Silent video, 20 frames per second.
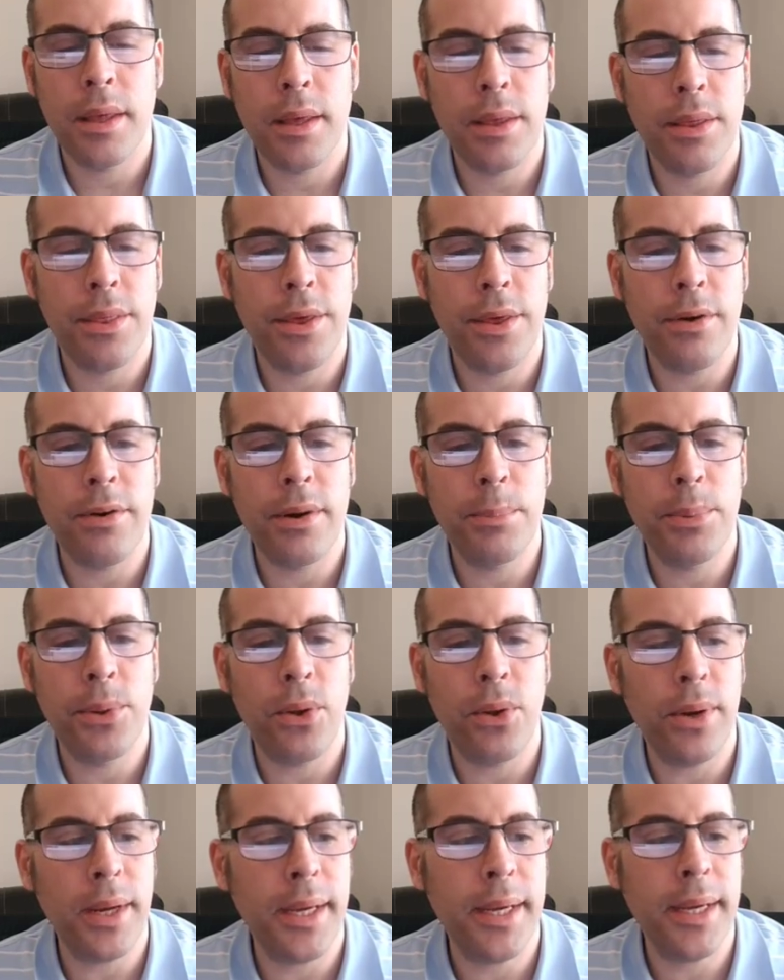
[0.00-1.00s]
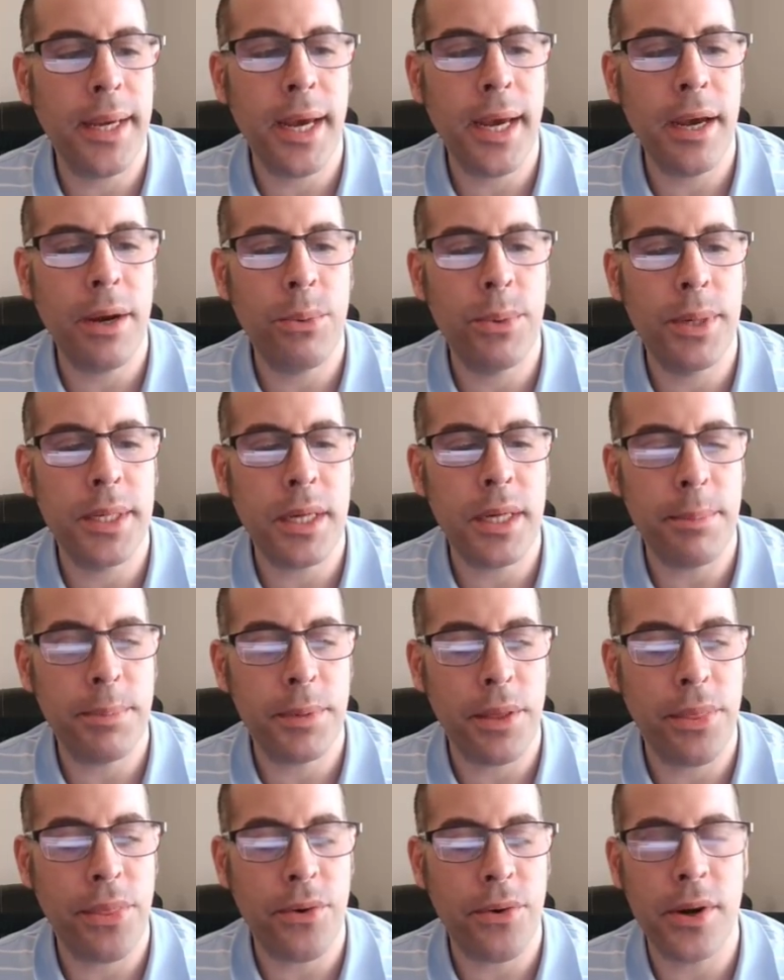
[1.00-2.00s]
Their employee count was up
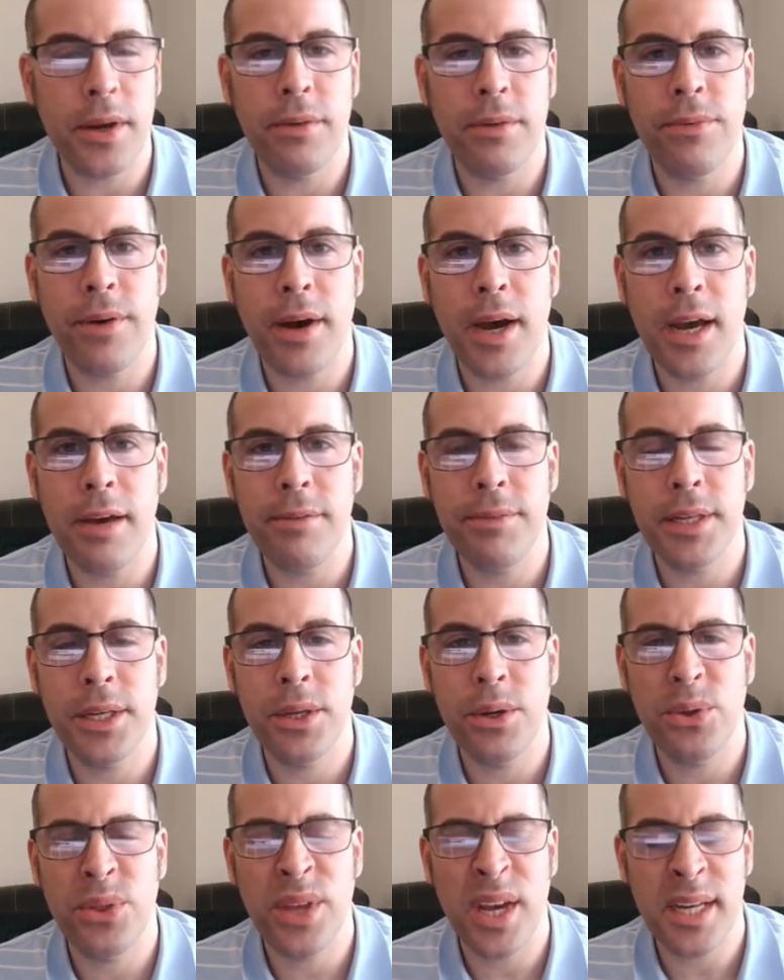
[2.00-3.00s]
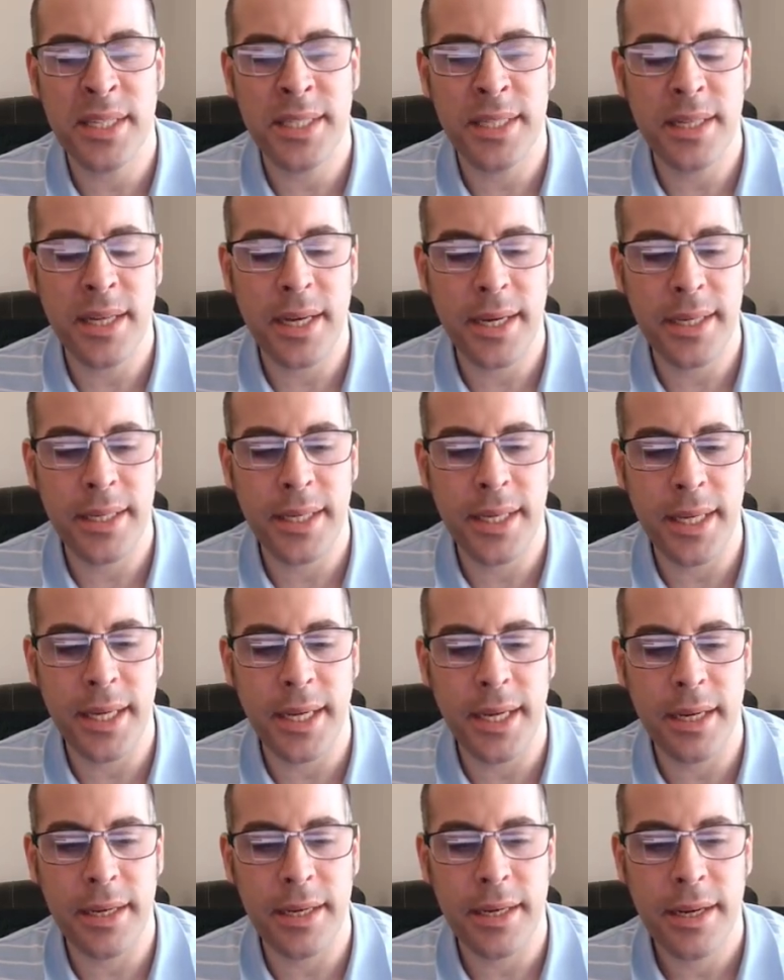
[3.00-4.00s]
to 35 in
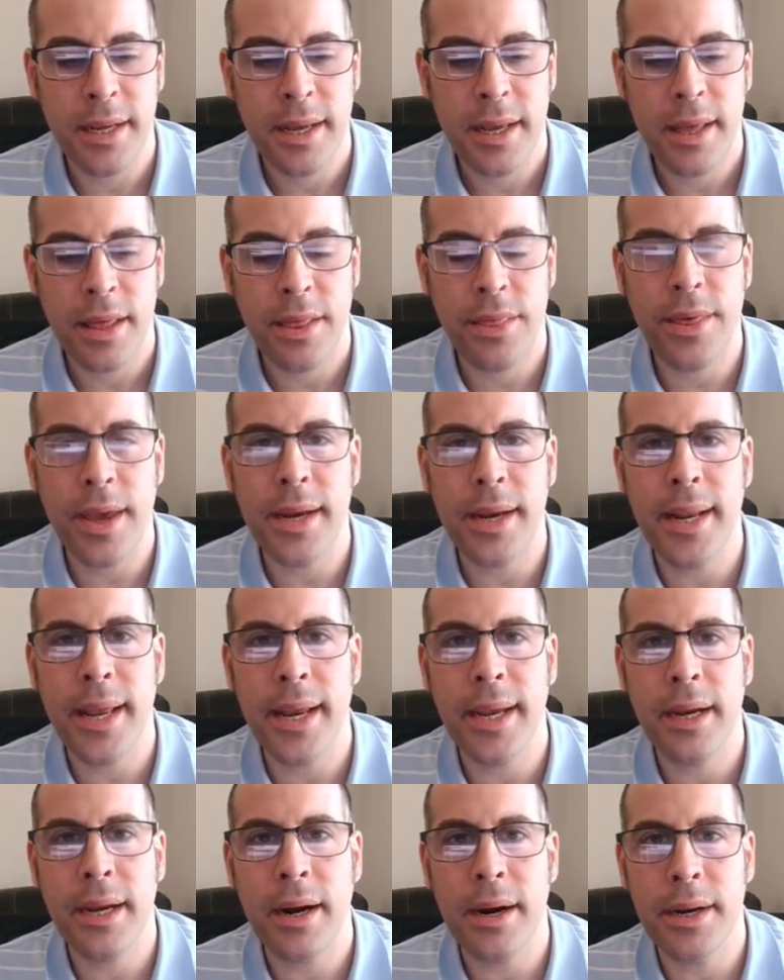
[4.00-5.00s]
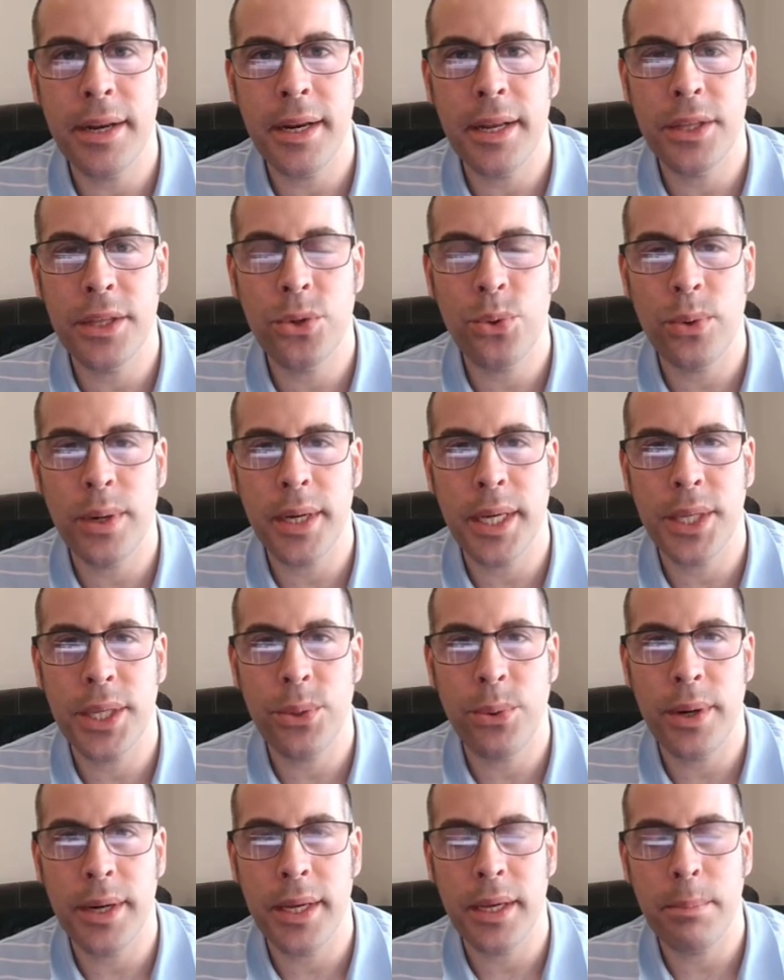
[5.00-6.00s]
2019. Then they cut it in
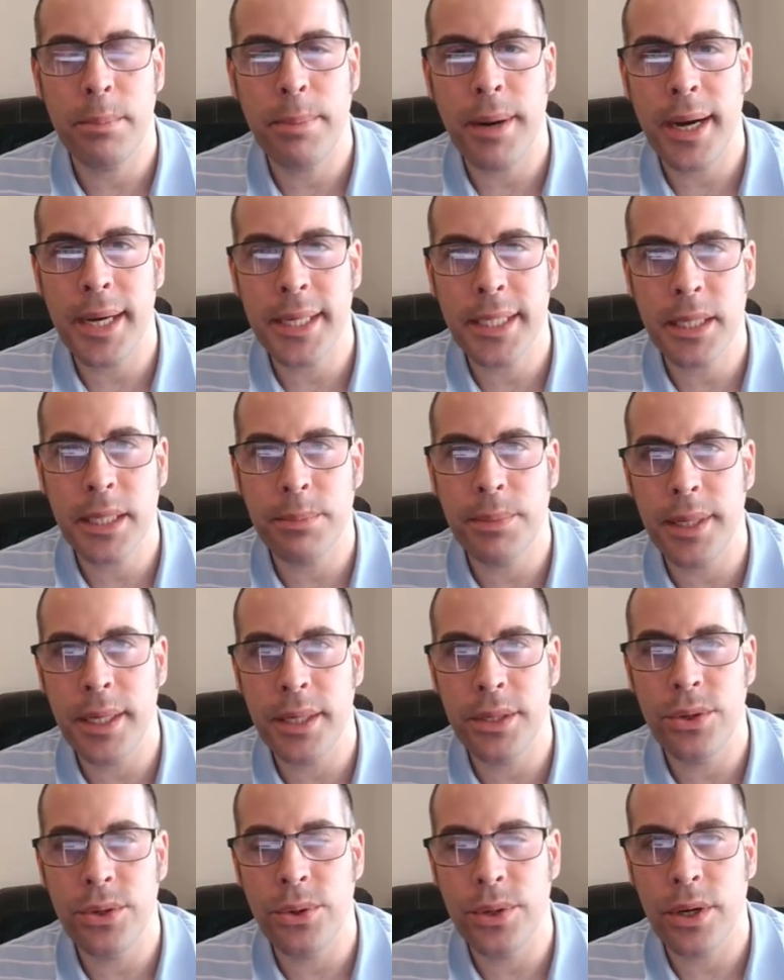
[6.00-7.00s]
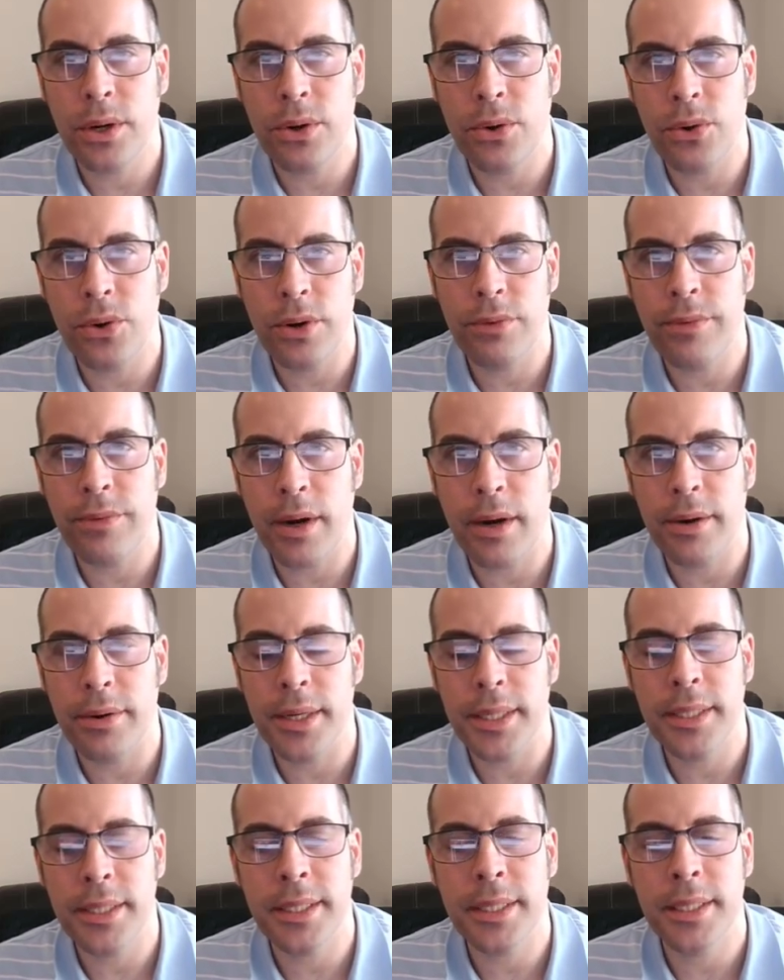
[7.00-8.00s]
2020, possibly due to
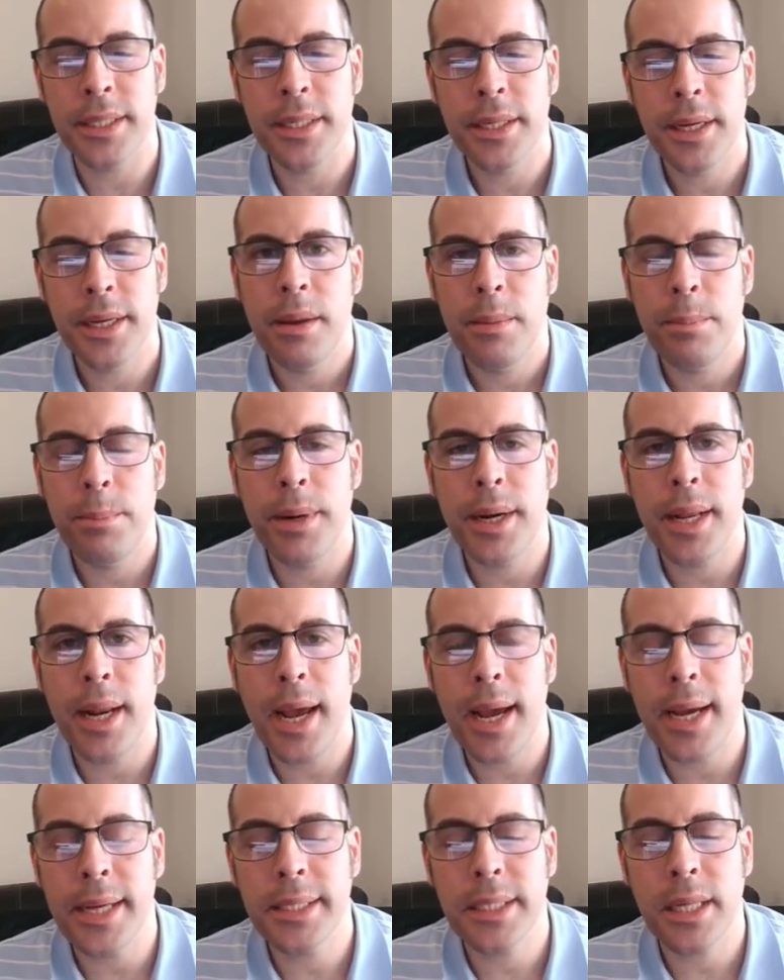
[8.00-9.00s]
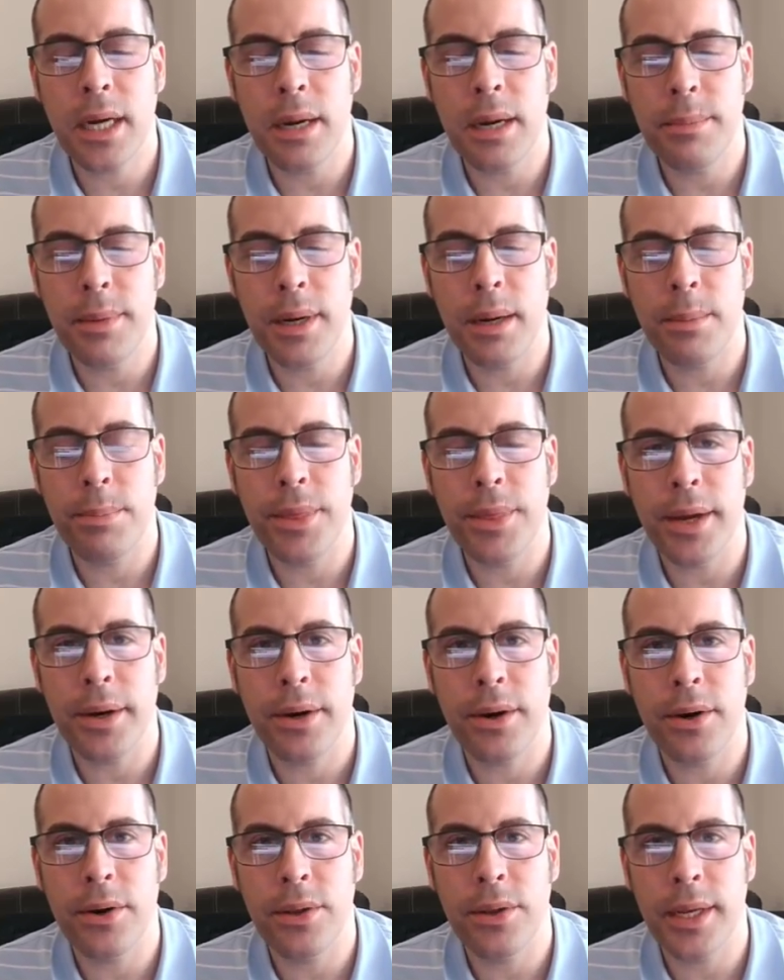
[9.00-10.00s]
coronavirus, but it has come up. They're
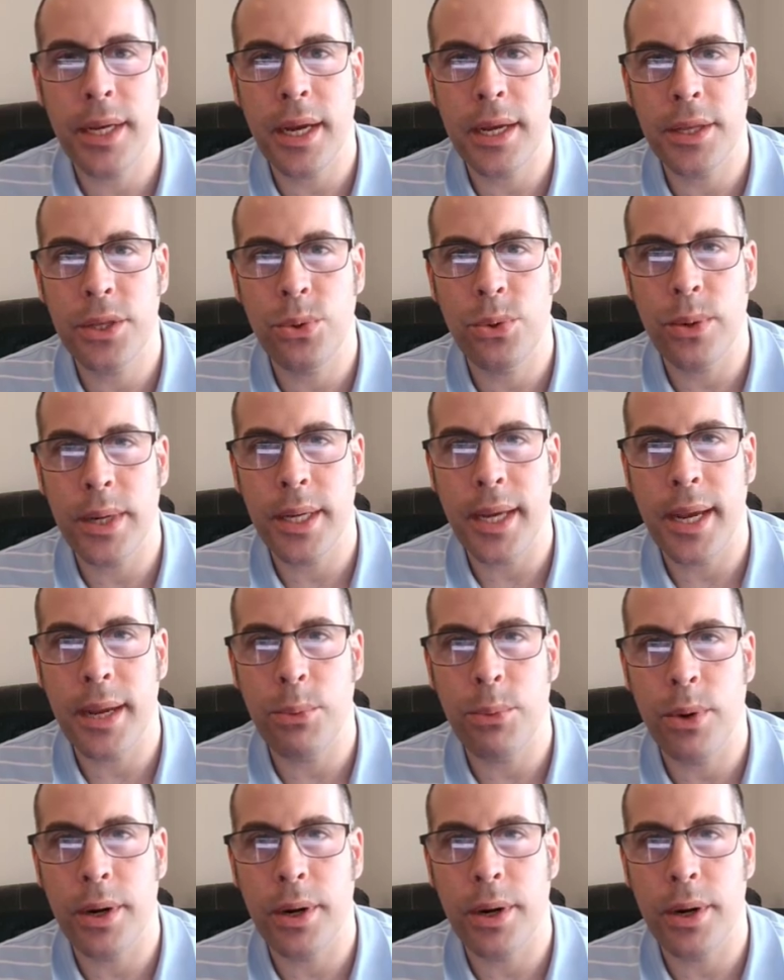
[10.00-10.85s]
currently at 28